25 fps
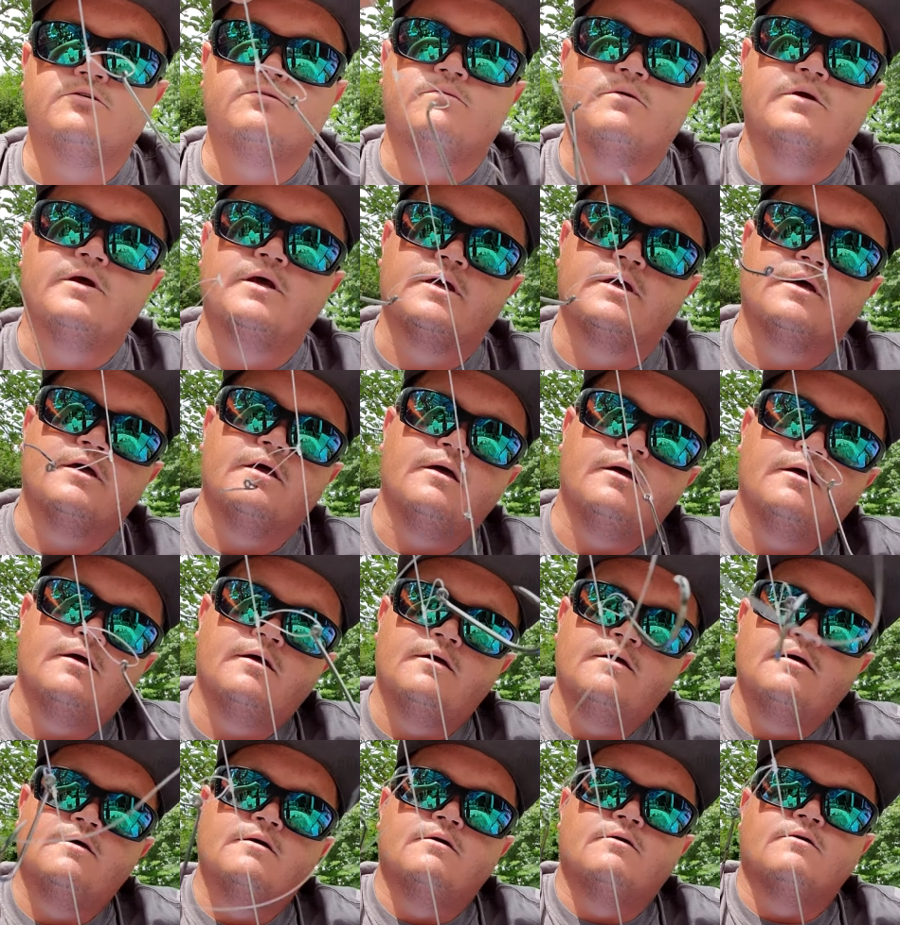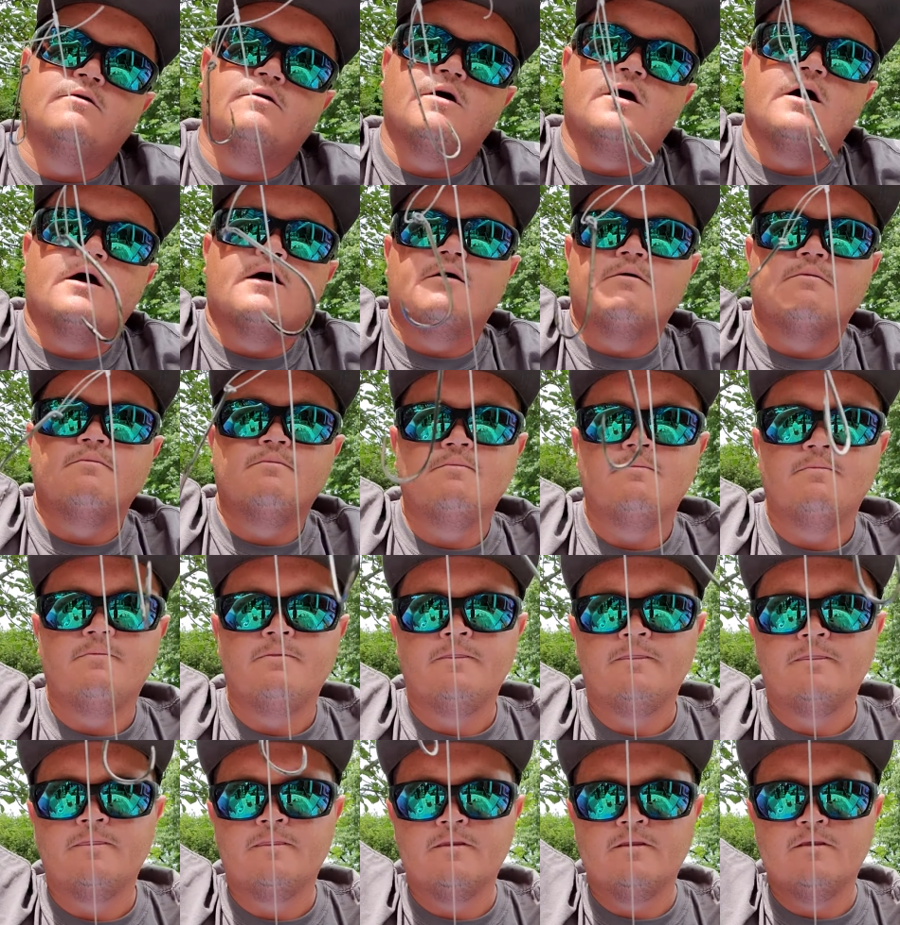rig. Okay,
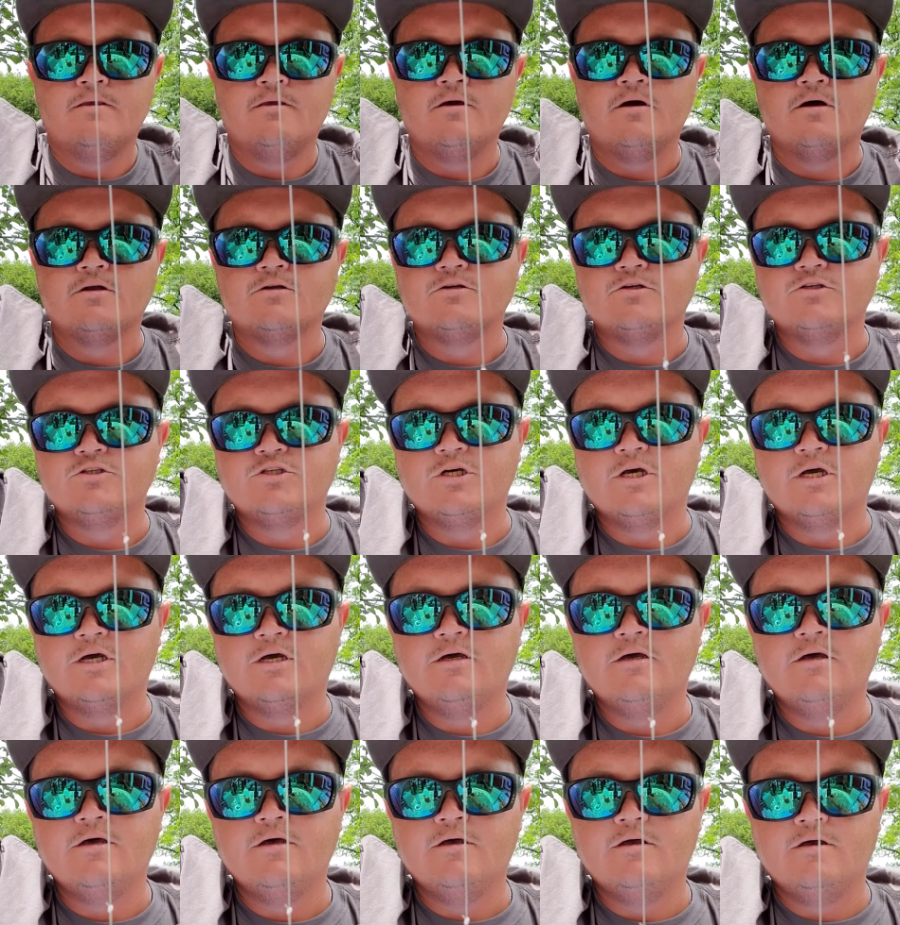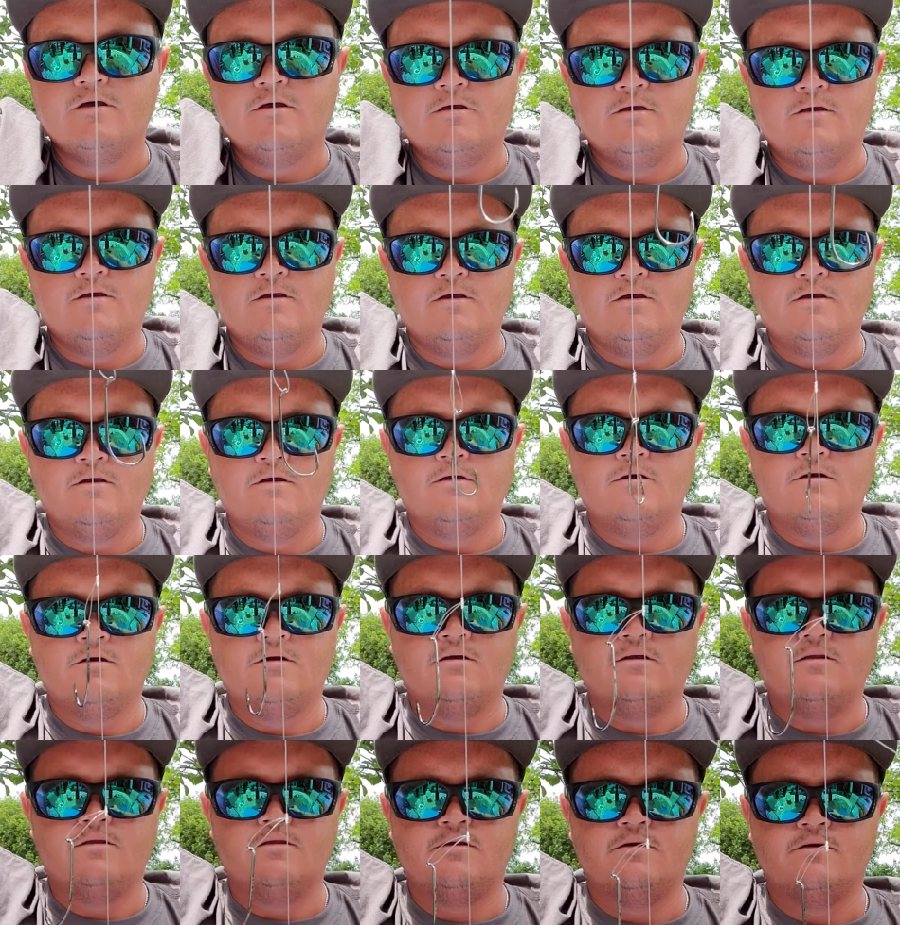got your jig,
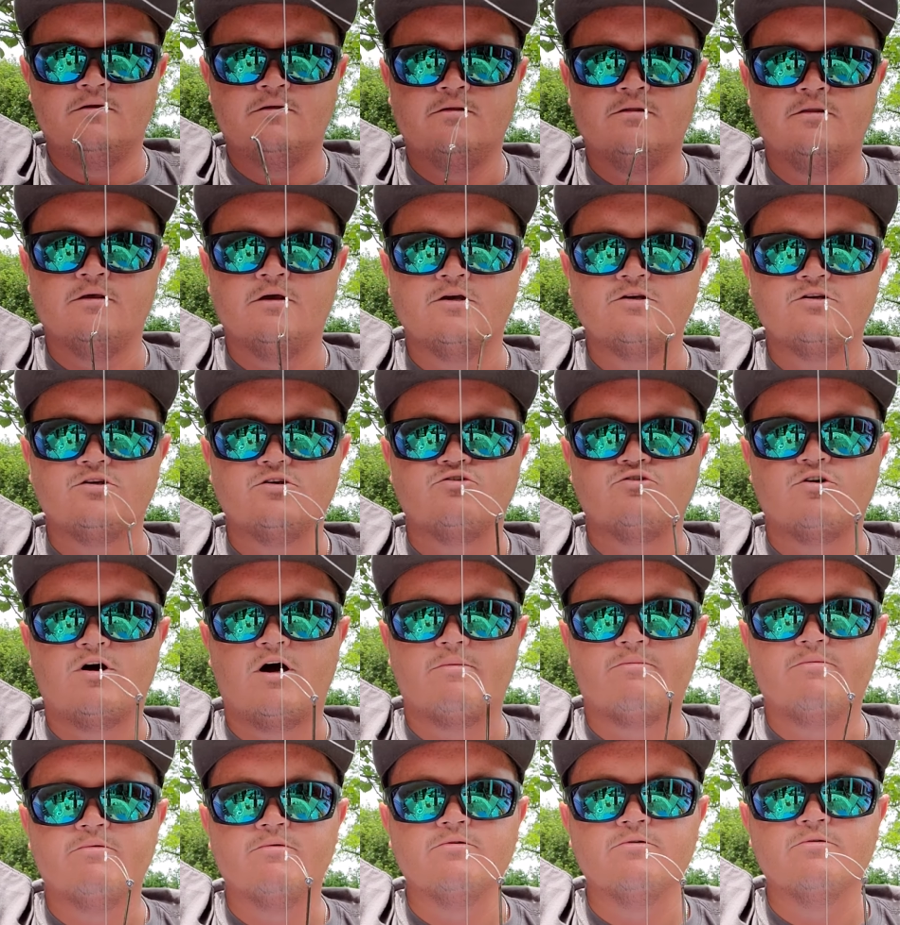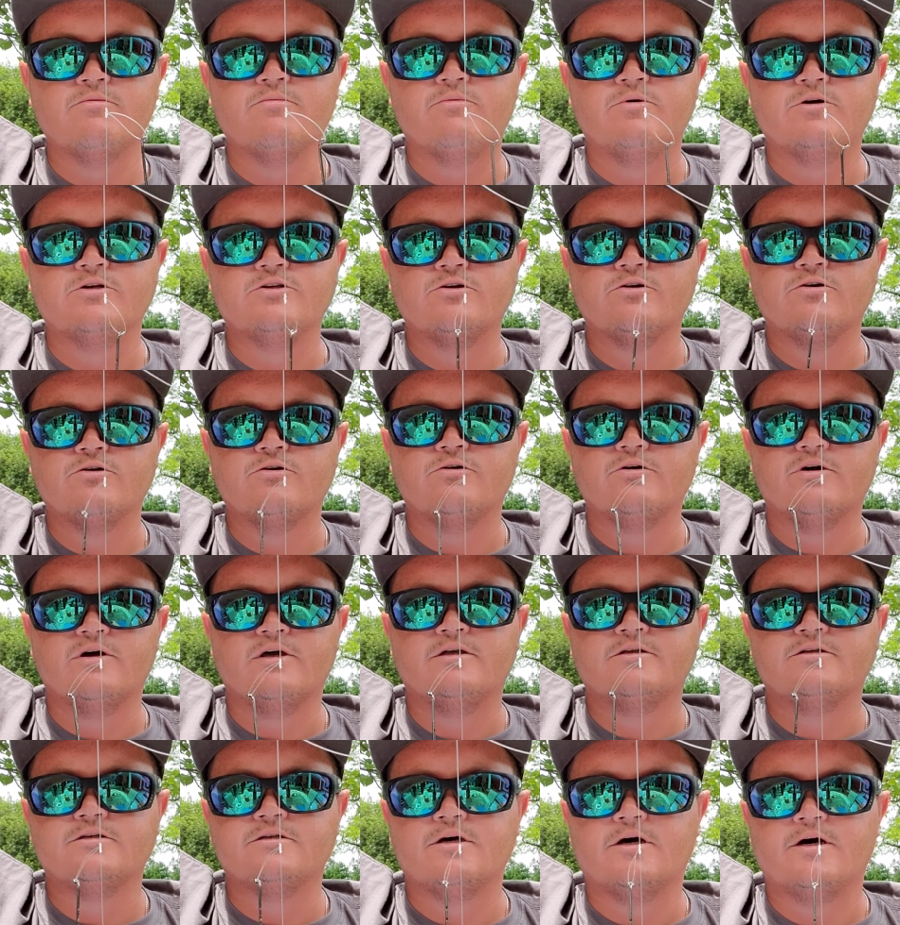there's your dropper loop with your hook
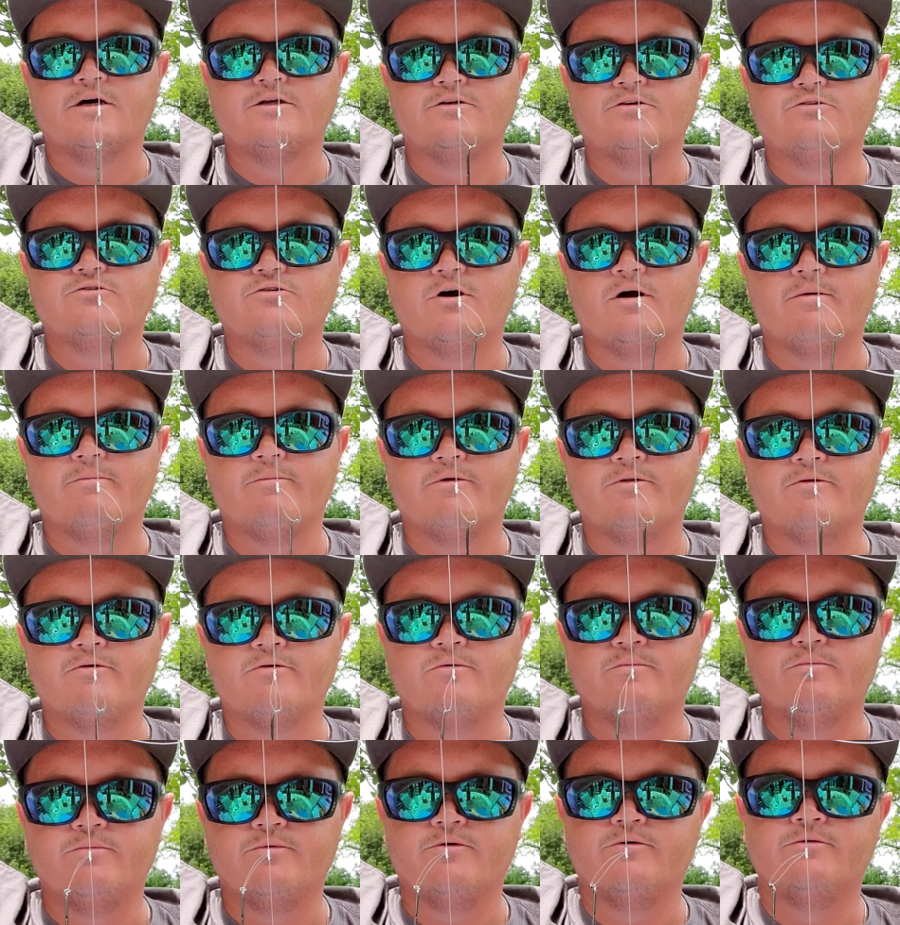inside your dropper loop.